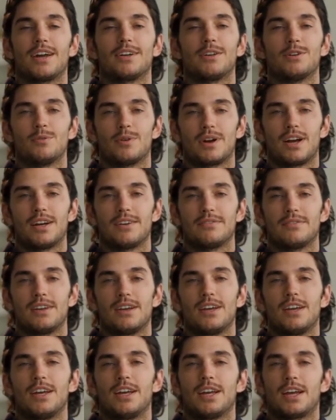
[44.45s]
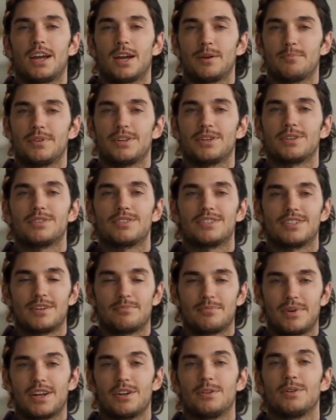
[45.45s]
and grime, helping you see
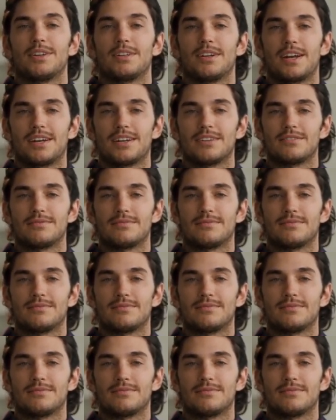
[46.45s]
better at night.